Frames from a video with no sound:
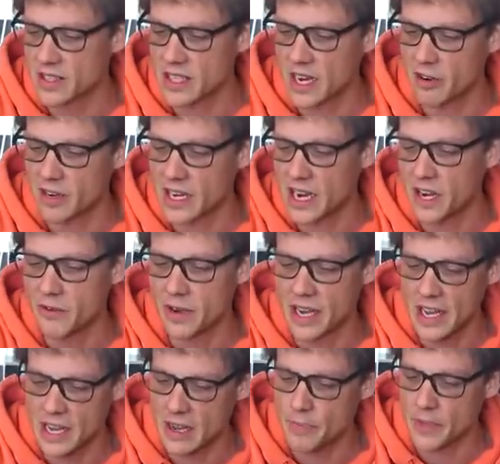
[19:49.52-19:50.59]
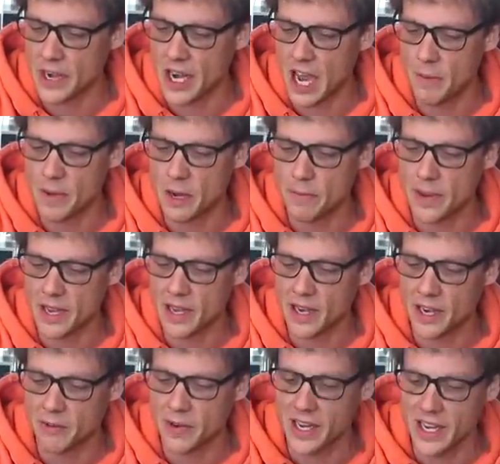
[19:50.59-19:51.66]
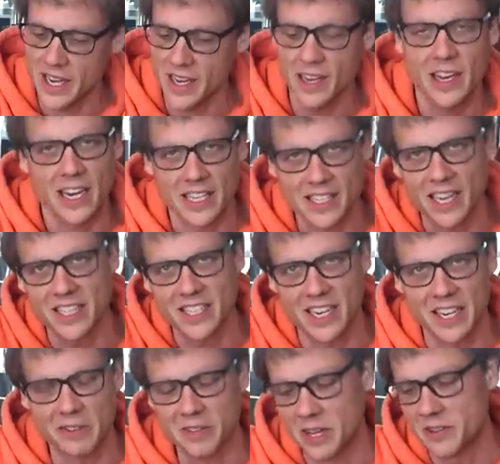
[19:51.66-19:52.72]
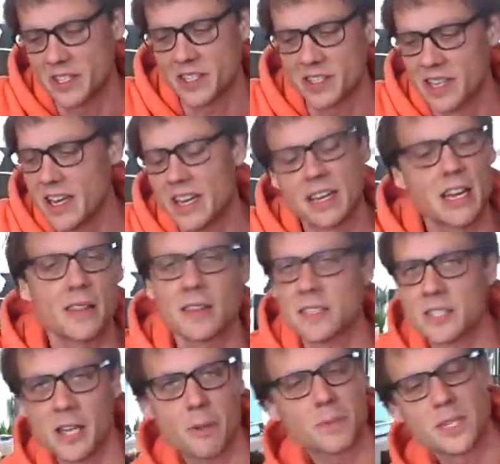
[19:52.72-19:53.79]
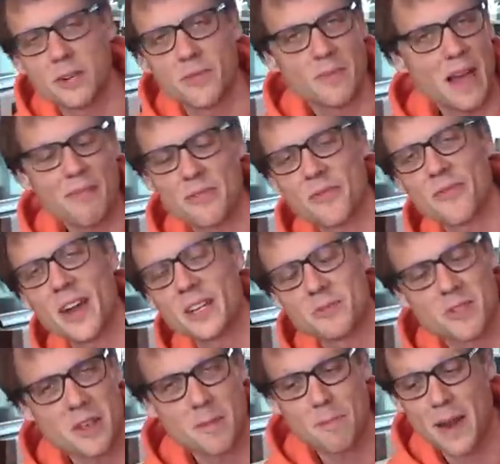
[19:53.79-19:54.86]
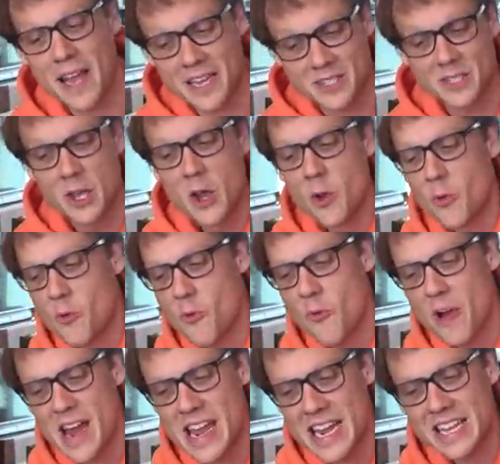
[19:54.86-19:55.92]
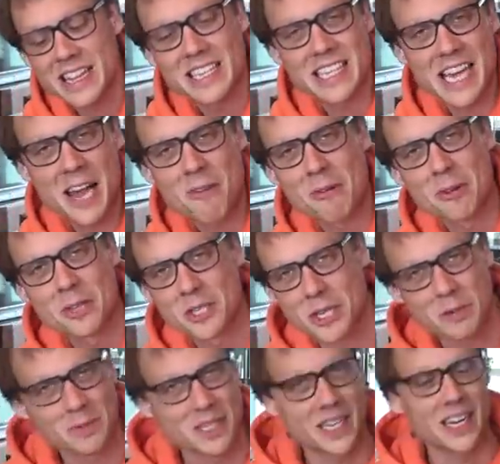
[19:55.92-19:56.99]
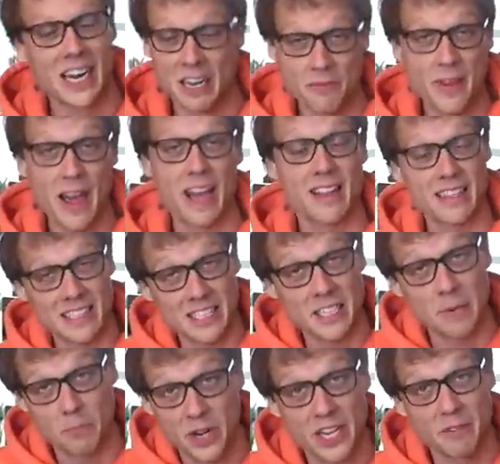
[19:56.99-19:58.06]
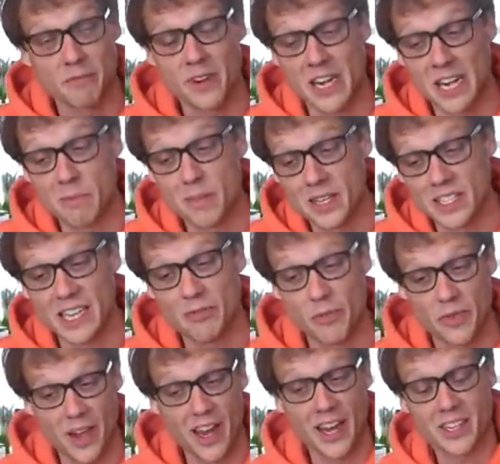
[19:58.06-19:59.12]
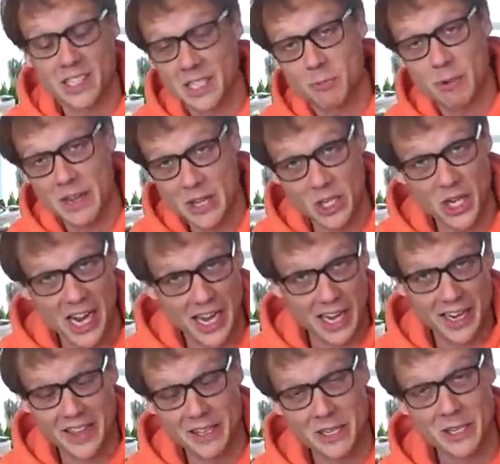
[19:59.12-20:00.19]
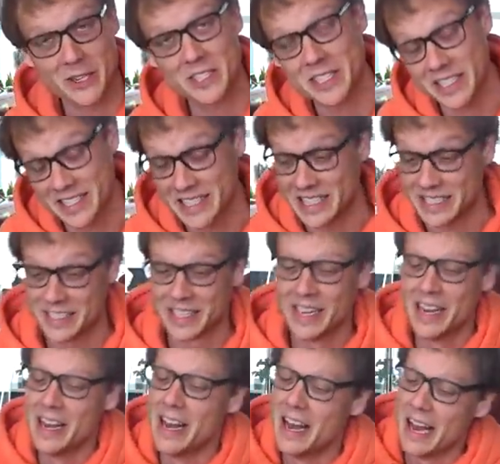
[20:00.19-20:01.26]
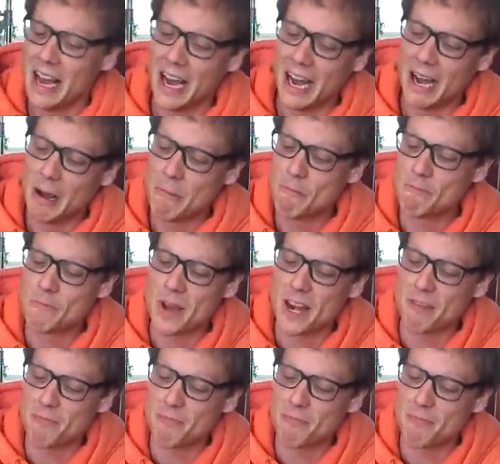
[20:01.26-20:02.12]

coloured ring here, and I'm in a pink coloured ring here, and excitingly you'll notice nothing stops you from having fights with other players right in the town where all the shops are. In fact, that's actually a pretty convenient place to have a fight because it's where the jail and the doctors is. Um, but